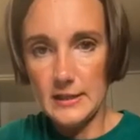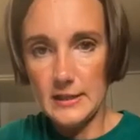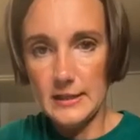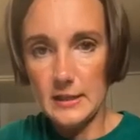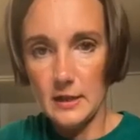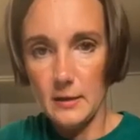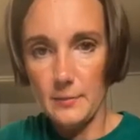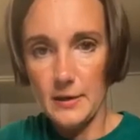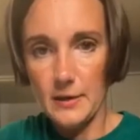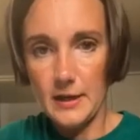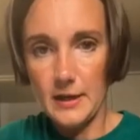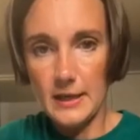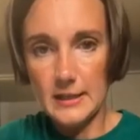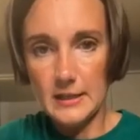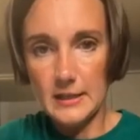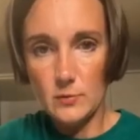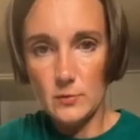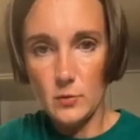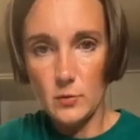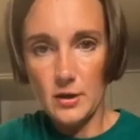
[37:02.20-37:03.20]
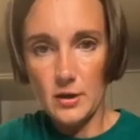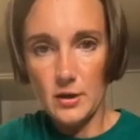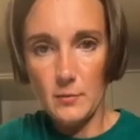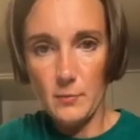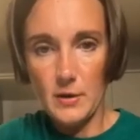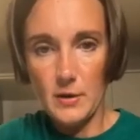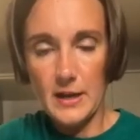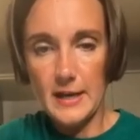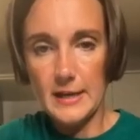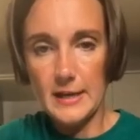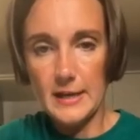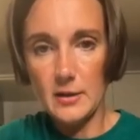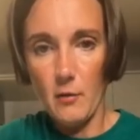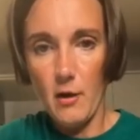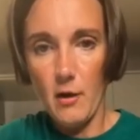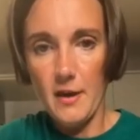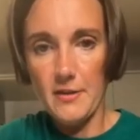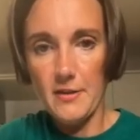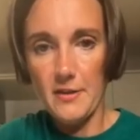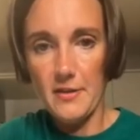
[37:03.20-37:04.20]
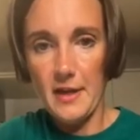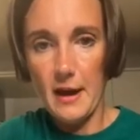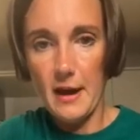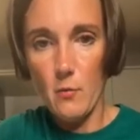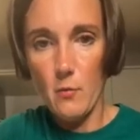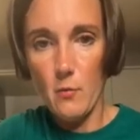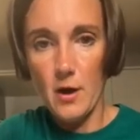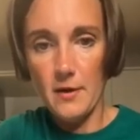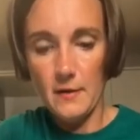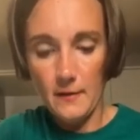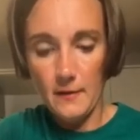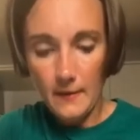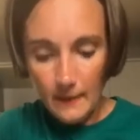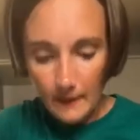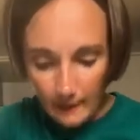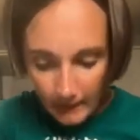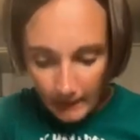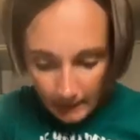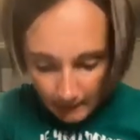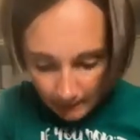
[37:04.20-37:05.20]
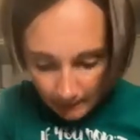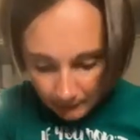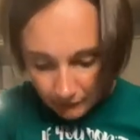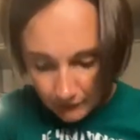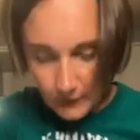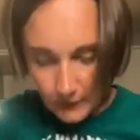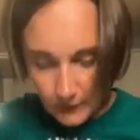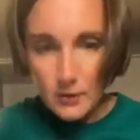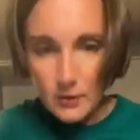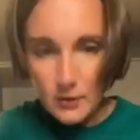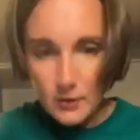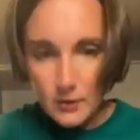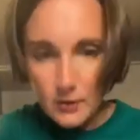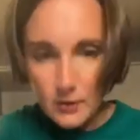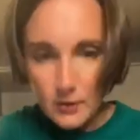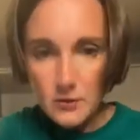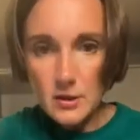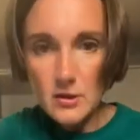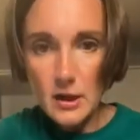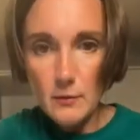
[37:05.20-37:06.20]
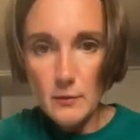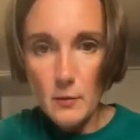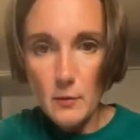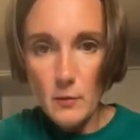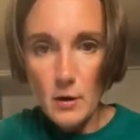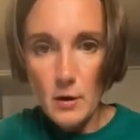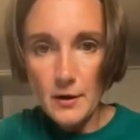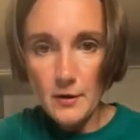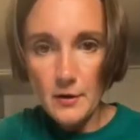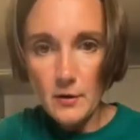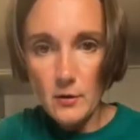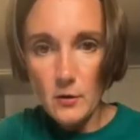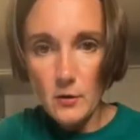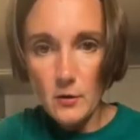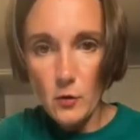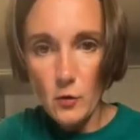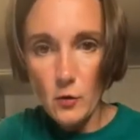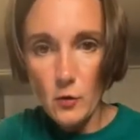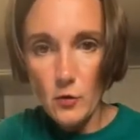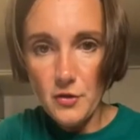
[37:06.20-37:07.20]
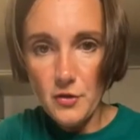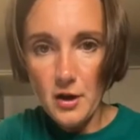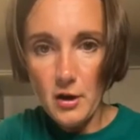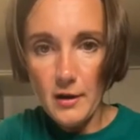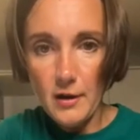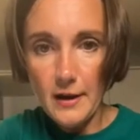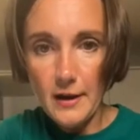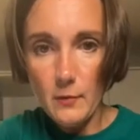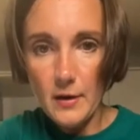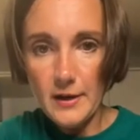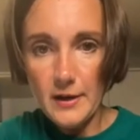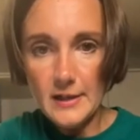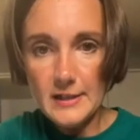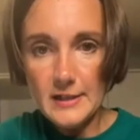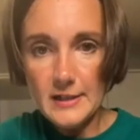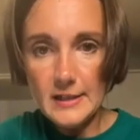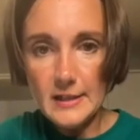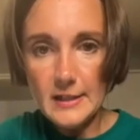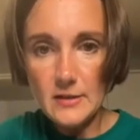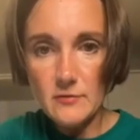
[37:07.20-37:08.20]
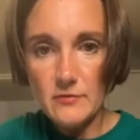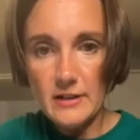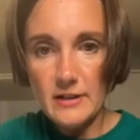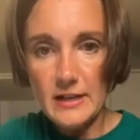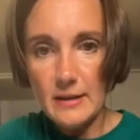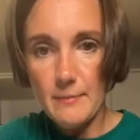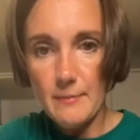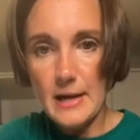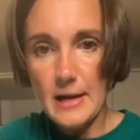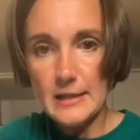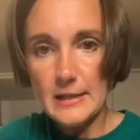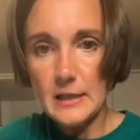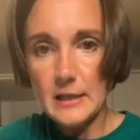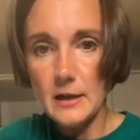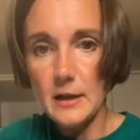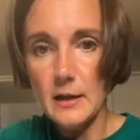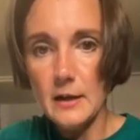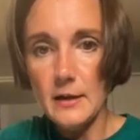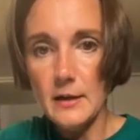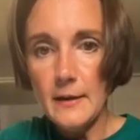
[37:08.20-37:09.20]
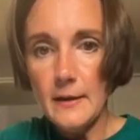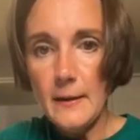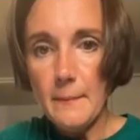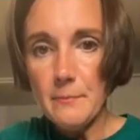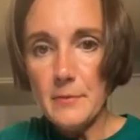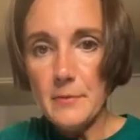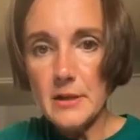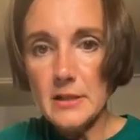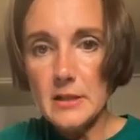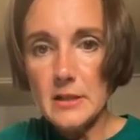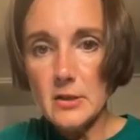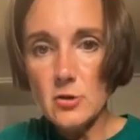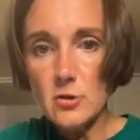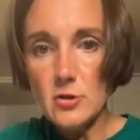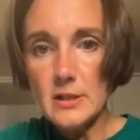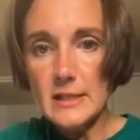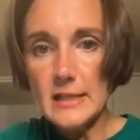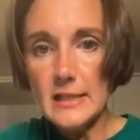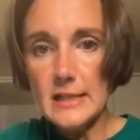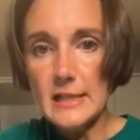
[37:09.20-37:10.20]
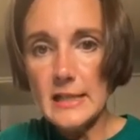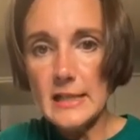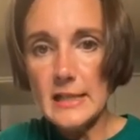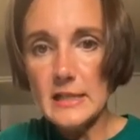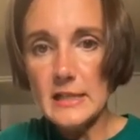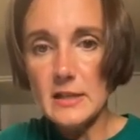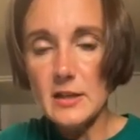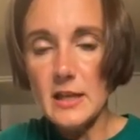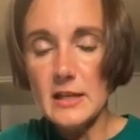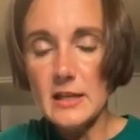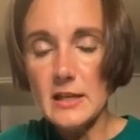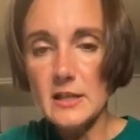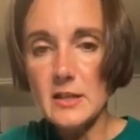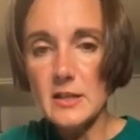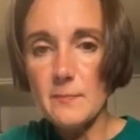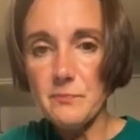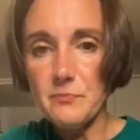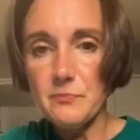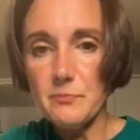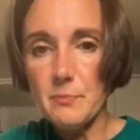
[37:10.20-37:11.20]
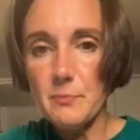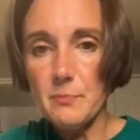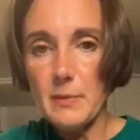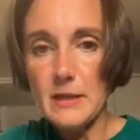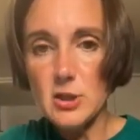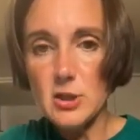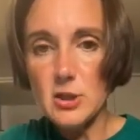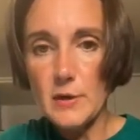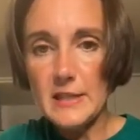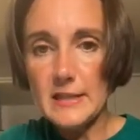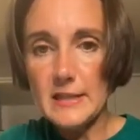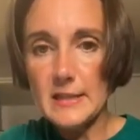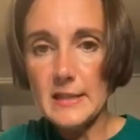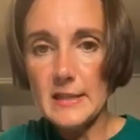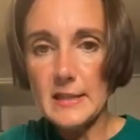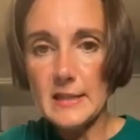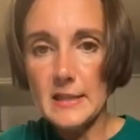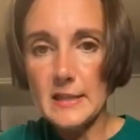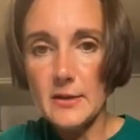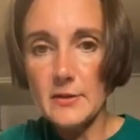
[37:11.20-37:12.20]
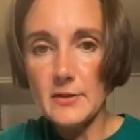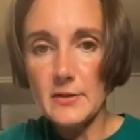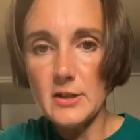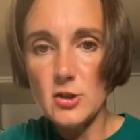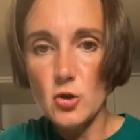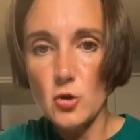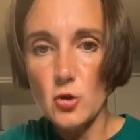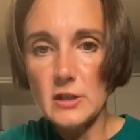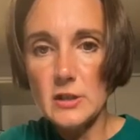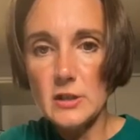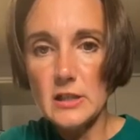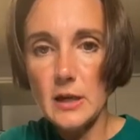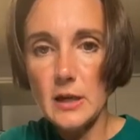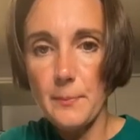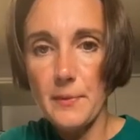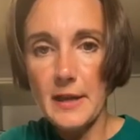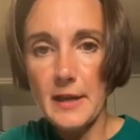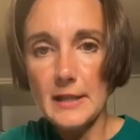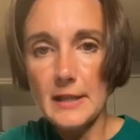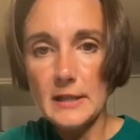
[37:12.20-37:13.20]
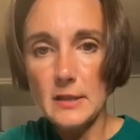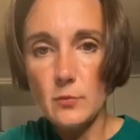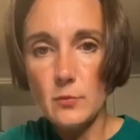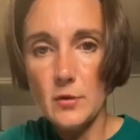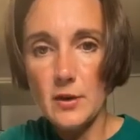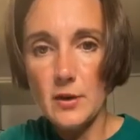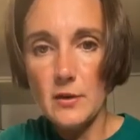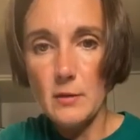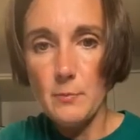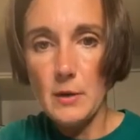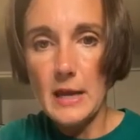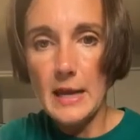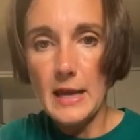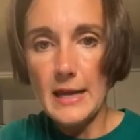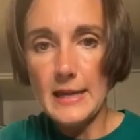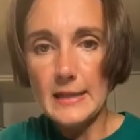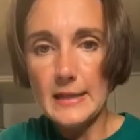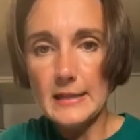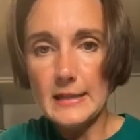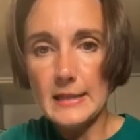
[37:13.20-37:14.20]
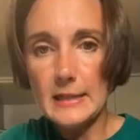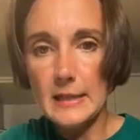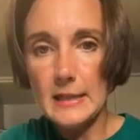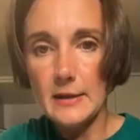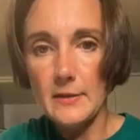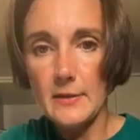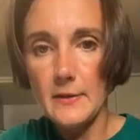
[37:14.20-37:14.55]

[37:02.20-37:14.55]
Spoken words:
sits up against one of the blades. So either that one, the lower one, or the higher one. It doesn't really matter, but as long as it's been twisted so it knocks up against one of the blades,